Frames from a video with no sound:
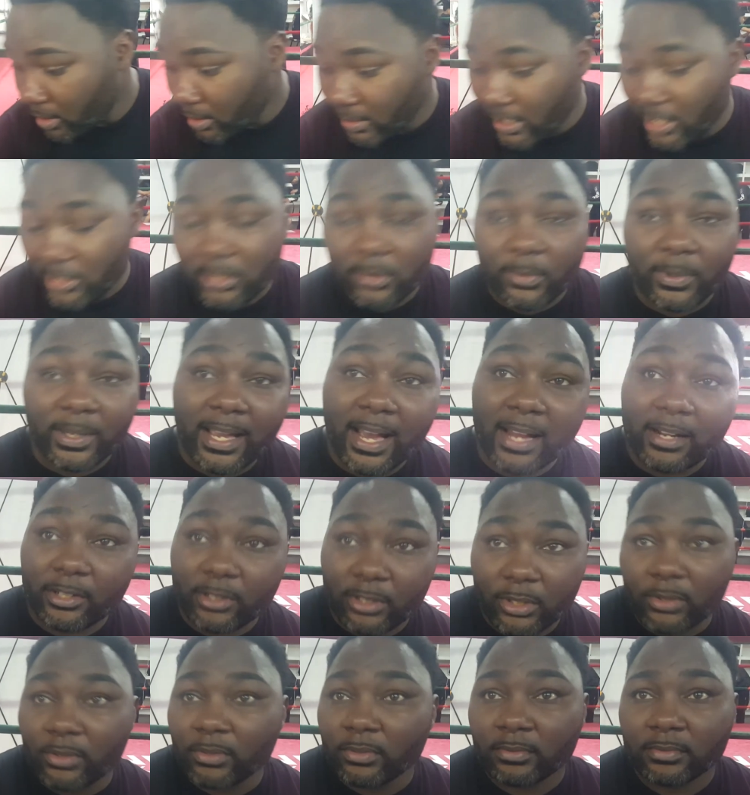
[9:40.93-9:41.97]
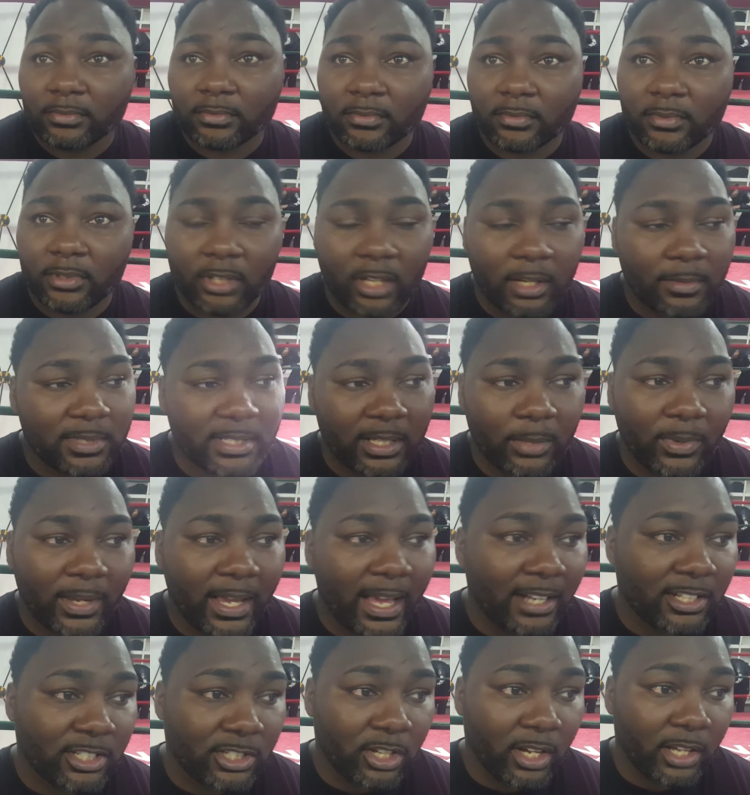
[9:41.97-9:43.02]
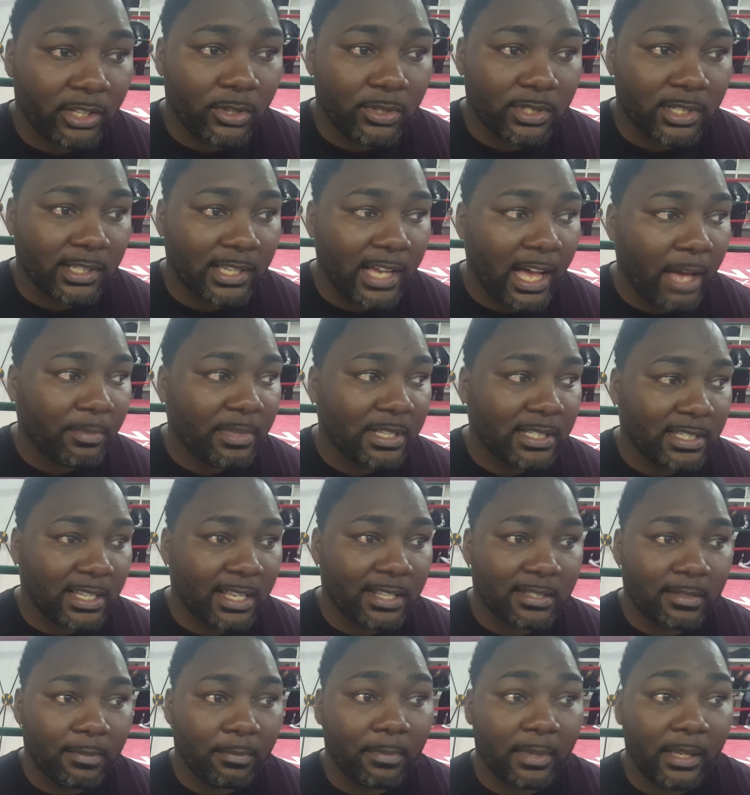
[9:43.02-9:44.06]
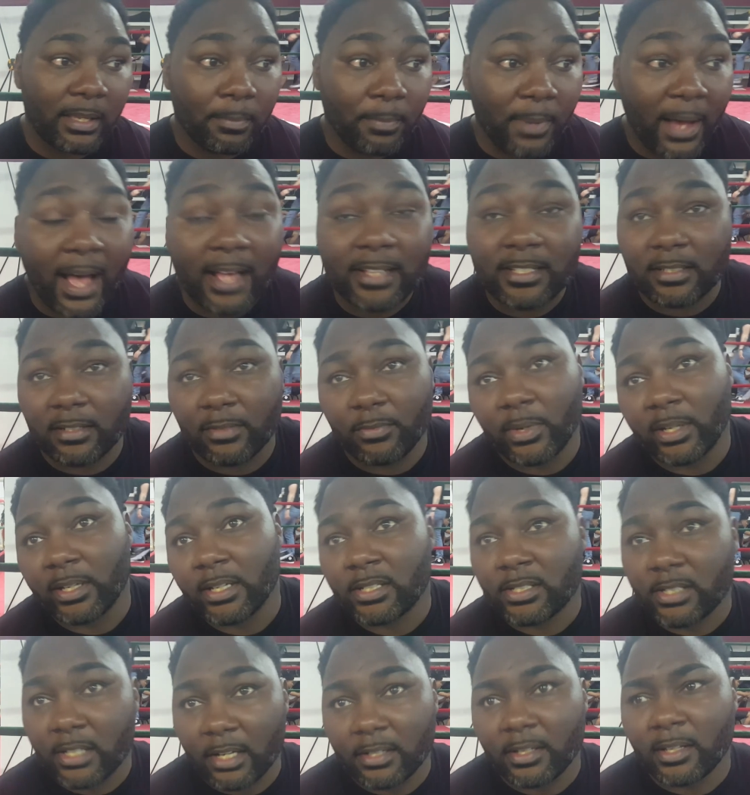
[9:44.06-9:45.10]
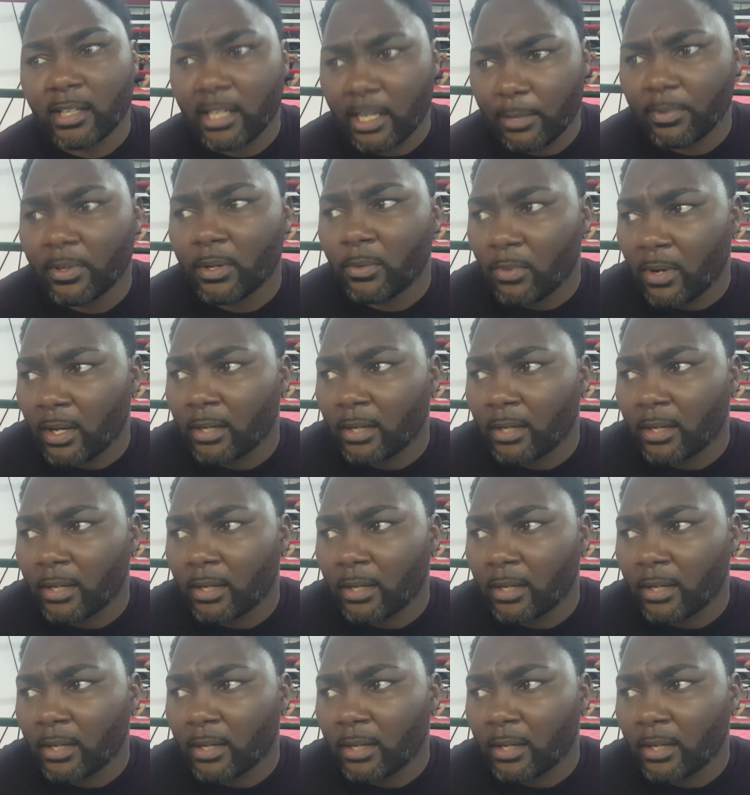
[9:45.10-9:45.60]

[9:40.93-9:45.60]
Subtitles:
That's what we got to do. You know what I'm saying? We got to start using common sense and be positive with each other and keeping it 100.